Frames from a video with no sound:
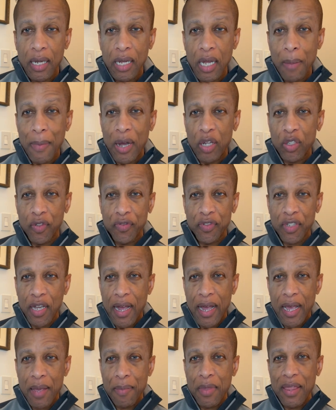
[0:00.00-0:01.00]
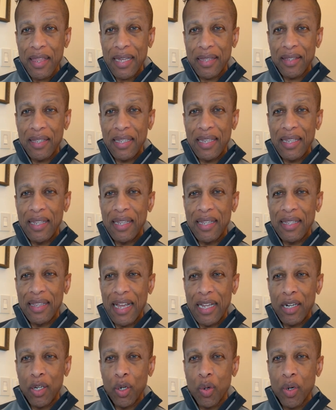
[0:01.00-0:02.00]
amount of time that the
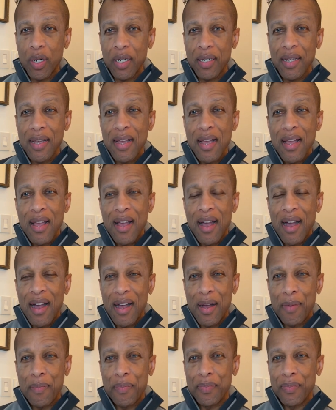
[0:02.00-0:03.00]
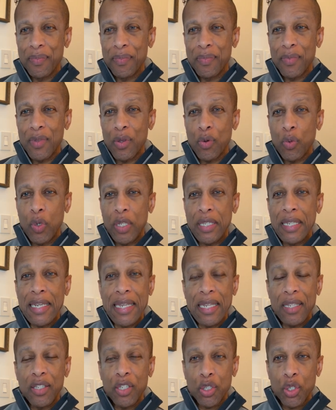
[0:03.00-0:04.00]
landlord will
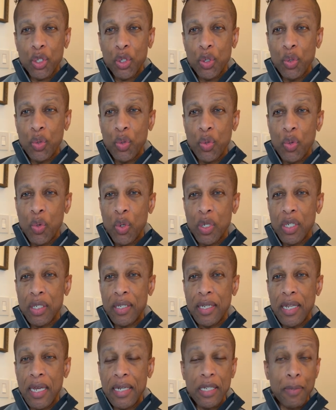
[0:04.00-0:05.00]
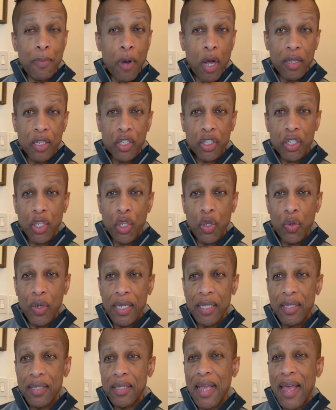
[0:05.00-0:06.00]
need to demolish the
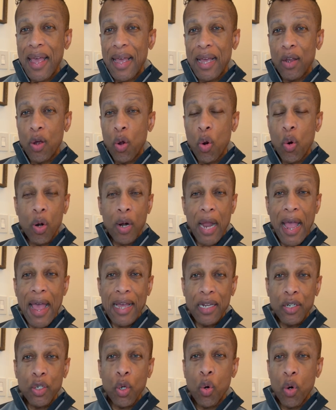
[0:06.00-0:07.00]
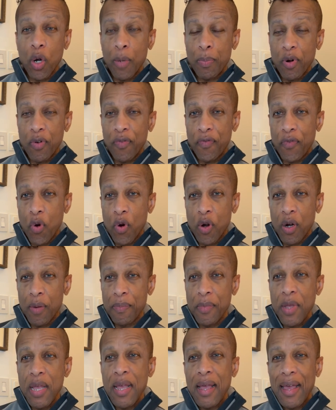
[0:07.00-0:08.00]
unit or
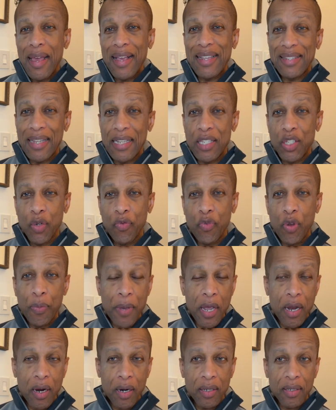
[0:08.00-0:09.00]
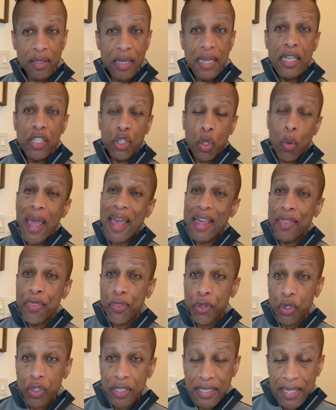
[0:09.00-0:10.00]
perform extensive repairs. So
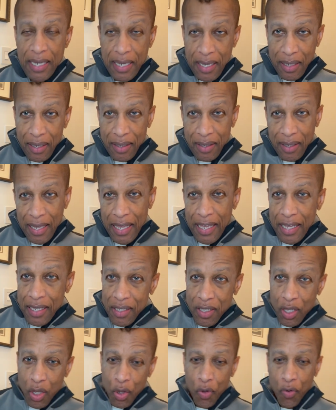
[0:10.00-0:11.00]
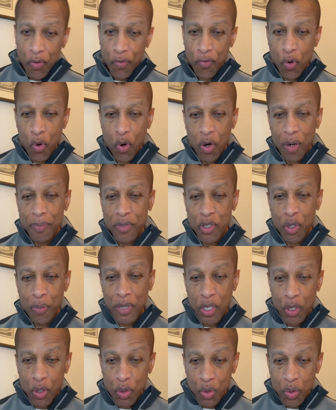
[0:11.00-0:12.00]
N13 is the form to be
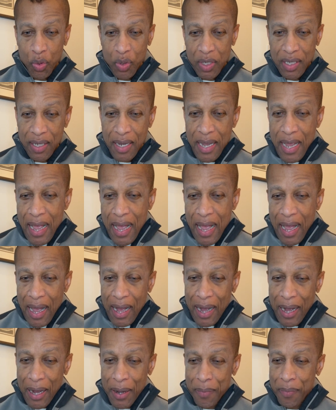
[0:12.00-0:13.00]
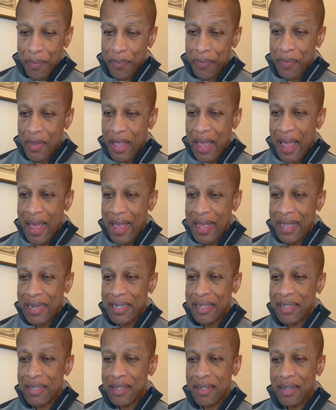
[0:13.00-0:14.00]
used,
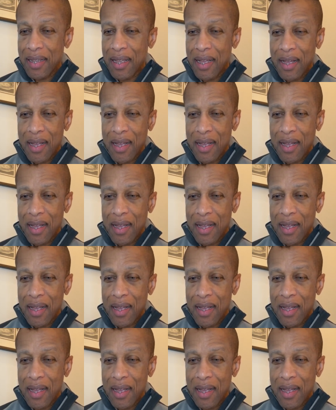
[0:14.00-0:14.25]
and